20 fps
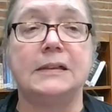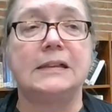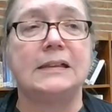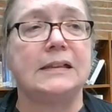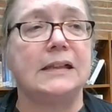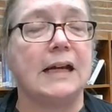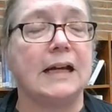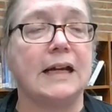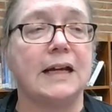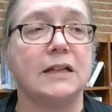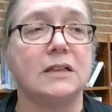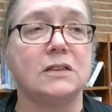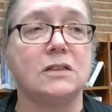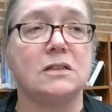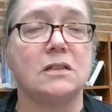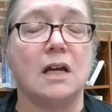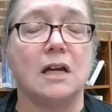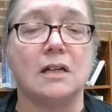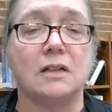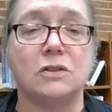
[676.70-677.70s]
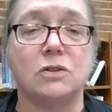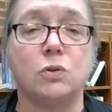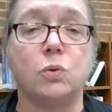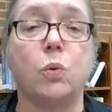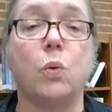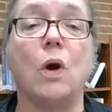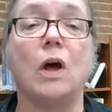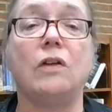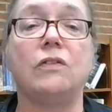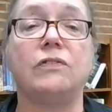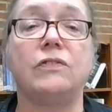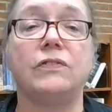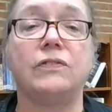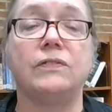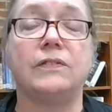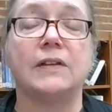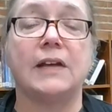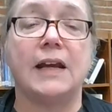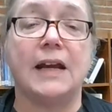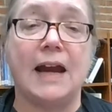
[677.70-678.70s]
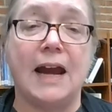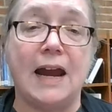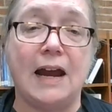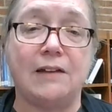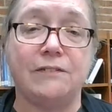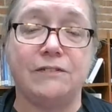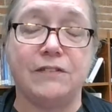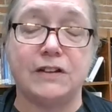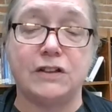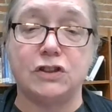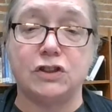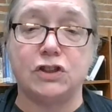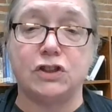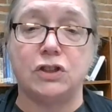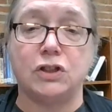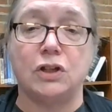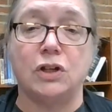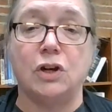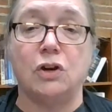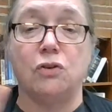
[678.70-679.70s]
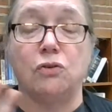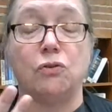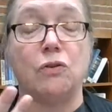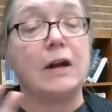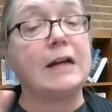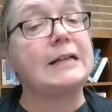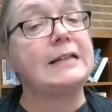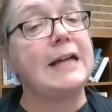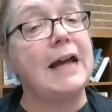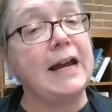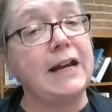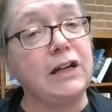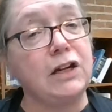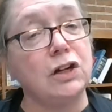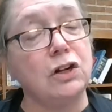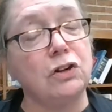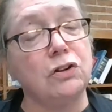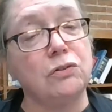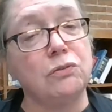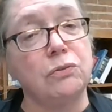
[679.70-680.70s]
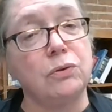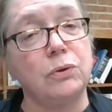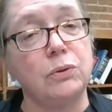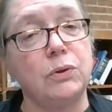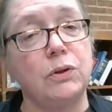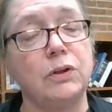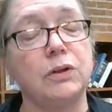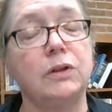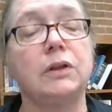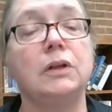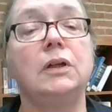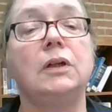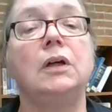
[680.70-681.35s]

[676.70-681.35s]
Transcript: like a 12.5 inch rectangular ruler,